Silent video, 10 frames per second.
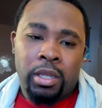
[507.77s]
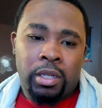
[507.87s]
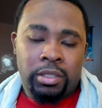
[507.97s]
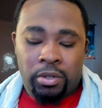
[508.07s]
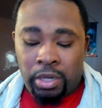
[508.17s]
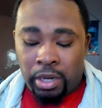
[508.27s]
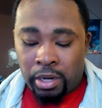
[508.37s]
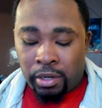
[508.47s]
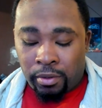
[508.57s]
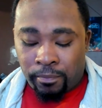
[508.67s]
So
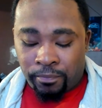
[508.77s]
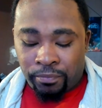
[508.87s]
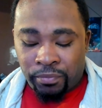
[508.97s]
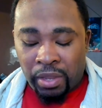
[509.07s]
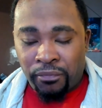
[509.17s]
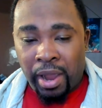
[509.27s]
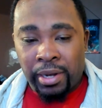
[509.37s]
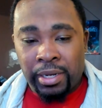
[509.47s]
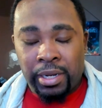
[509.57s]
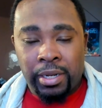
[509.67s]
then they
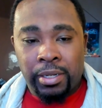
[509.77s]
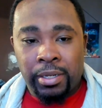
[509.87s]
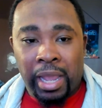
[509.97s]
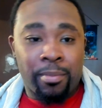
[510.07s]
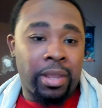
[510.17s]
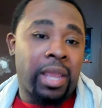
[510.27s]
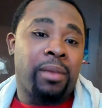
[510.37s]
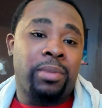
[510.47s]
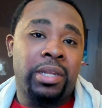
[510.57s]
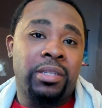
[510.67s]
finally gave me
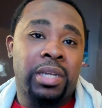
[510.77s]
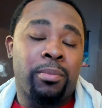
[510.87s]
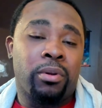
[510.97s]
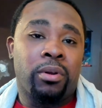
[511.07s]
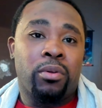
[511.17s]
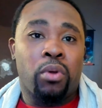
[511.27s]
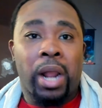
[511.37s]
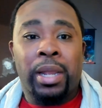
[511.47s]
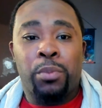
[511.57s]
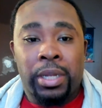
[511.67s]
AMD's number, or I
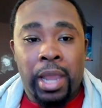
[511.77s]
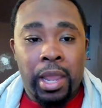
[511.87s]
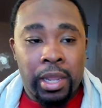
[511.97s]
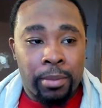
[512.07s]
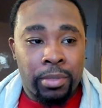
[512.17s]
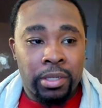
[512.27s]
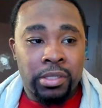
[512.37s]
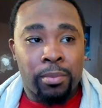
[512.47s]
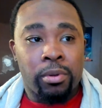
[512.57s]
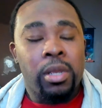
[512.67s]
went and got AMD's
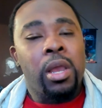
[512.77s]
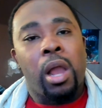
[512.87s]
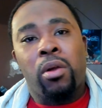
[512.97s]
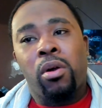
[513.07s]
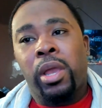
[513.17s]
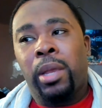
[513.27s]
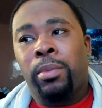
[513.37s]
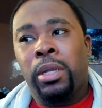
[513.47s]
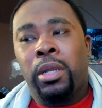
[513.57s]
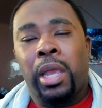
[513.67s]
number. I called
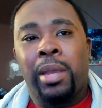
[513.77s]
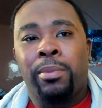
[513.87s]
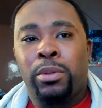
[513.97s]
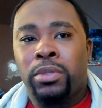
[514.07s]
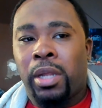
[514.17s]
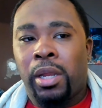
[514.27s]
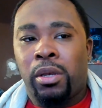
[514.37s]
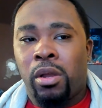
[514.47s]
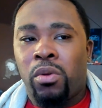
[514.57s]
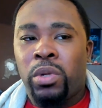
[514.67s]
AMD. AMD was like,
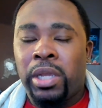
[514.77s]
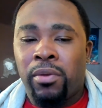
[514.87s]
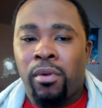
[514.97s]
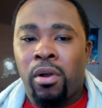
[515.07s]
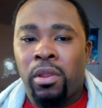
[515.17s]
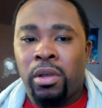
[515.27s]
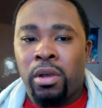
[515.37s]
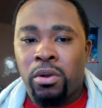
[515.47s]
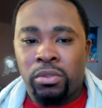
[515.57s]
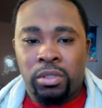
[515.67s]
no, we give all the
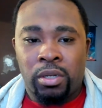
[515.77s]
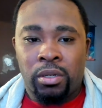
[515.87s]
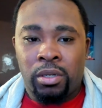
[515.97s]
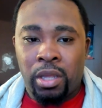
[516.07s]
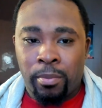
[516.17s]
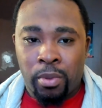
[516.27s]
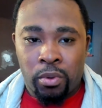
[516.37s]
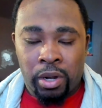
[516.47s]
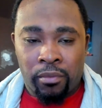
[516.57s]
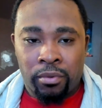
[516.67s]
codes to them or
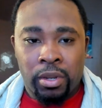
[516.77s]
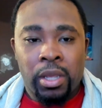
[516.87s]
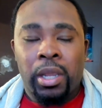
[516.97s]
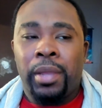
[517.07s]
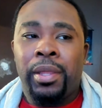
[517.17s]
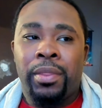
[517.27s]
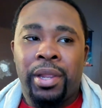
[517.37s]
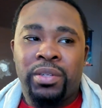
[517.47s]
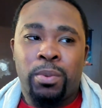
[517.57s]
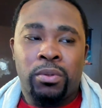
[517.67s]
whatever, and then
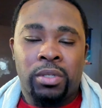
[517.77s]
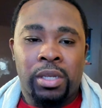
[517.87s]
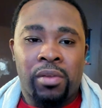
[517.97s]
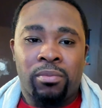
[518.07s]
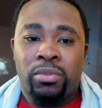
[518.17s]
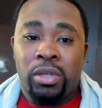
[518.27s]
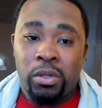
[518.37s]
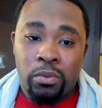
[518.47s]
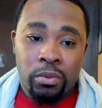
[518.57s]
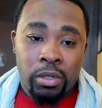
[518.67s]
they're supposed to give them to
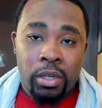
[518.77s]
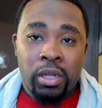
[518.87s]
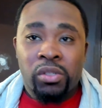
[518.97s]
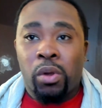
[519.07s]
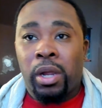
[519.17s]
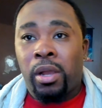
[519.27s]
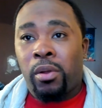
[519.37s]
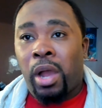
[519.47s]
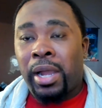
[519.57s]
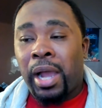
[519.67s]
you. So I
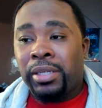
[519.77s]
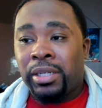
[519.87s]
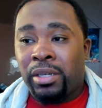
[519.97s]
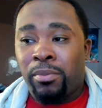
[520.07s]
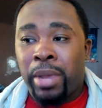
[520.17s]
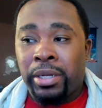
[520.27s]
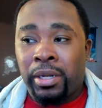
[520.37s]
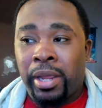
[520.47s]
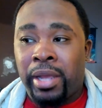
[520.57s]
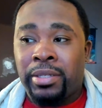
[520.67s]
contacted them back the
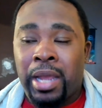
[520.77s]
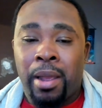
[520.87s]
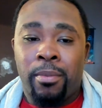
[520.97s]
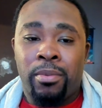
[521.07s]
last time.